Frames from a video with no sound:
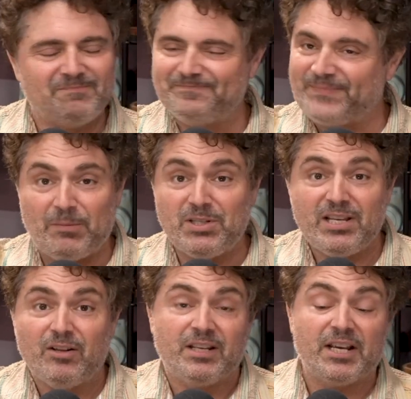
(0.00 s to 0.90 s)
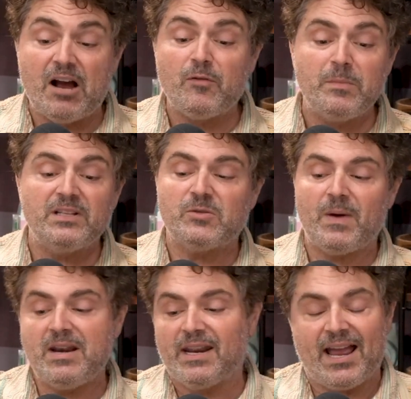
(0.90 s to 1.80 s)
I'm just telling you, government
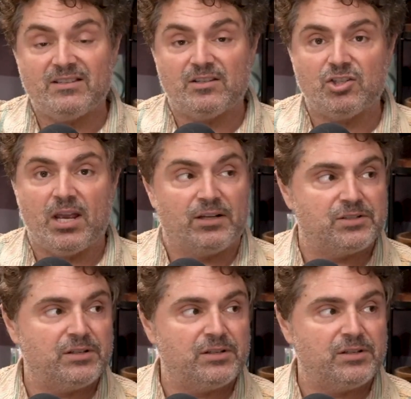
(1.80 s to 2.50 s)
spending hasn't changed.